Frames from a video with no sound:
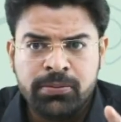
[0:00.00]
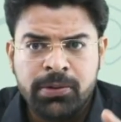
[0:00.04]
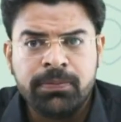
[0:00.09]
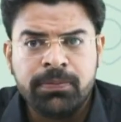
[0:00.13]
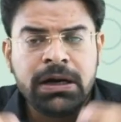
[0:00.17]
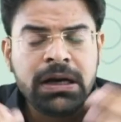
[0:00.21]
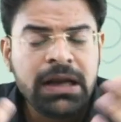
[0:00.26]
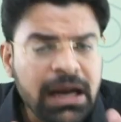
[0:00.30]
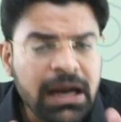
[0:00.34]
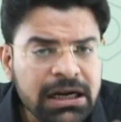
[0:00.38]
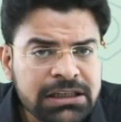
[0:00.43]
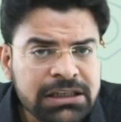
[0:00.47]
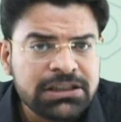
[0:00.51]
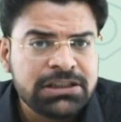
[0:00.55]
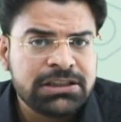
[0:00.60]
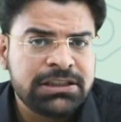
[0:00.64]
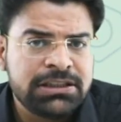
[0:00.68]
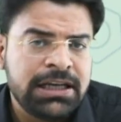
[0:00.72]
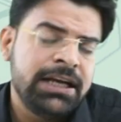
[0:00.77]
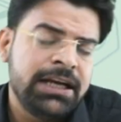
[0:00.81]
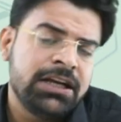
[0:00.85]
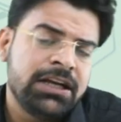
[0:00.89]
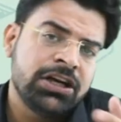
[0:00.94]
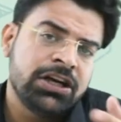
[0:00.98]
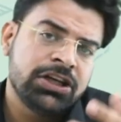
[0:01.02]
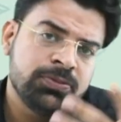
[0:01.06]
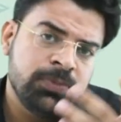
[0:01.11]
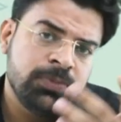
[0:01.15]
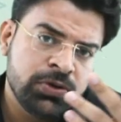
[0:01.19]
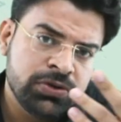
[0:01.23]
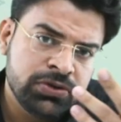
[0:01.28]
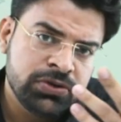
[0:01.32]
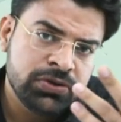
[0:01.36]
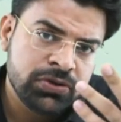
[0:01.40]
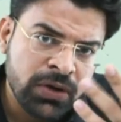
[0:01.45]
Larger side corresponds
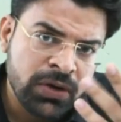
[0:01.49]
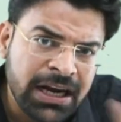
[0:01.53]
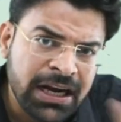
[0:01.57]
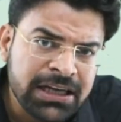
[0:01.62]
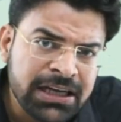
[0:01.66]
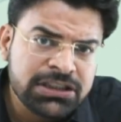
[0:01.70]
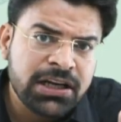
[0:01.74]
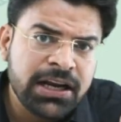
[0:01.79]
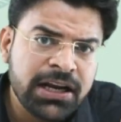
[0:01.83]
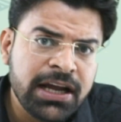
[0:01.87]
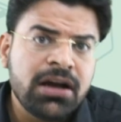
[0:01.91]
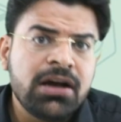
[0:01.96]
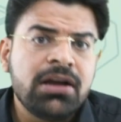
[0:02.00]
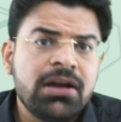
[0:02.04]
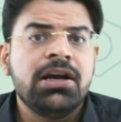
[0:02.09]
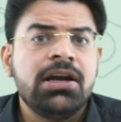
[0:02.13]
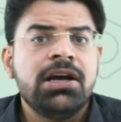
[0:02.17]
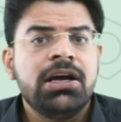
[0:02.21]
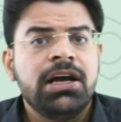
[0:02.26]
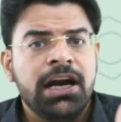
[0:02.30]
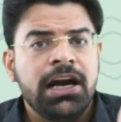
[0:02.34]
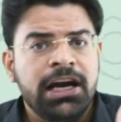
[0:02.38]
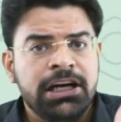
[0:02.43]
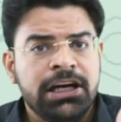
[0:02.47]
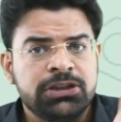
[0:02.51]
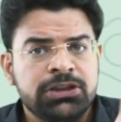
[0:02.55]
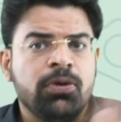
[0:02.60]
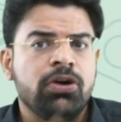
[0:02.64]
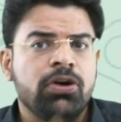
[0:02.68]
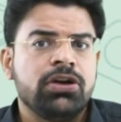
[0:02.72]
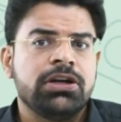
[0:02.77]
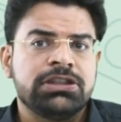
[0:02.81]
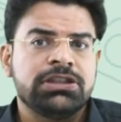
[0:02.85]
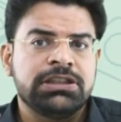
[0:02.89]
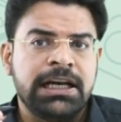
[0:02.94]
to larger angle and smaller
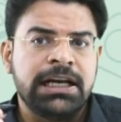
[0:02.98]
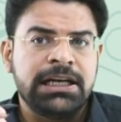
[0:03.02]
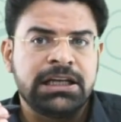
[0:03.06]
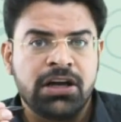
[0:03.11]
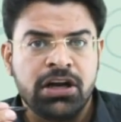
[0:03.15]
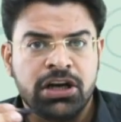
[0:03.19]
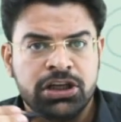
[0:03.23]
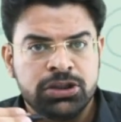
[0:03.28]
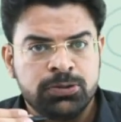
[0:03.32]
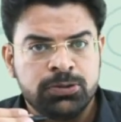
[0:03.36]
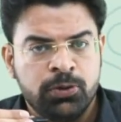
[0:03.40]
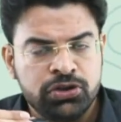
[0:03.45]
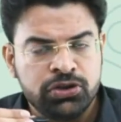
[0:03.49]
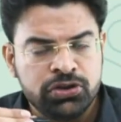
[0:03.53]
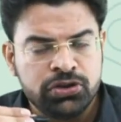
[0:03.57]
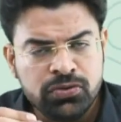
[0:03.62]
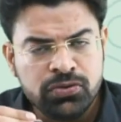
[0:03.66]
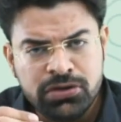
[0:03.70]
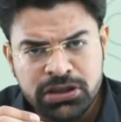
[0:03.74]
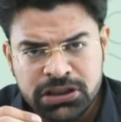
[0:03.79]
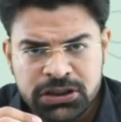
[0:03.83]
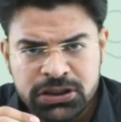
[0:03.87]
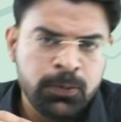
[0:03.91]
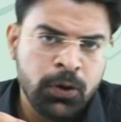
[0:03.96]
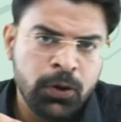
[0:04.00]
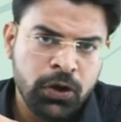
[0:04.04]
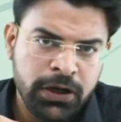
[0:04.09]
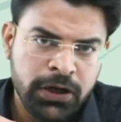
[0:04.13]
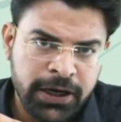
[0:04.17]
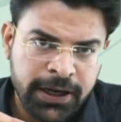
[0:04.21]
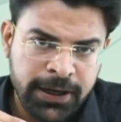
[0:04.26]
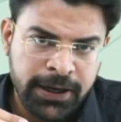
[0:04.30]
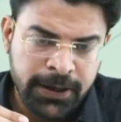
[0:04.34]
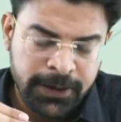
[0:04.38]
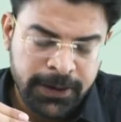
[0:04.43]
side corresponds to smaller angle.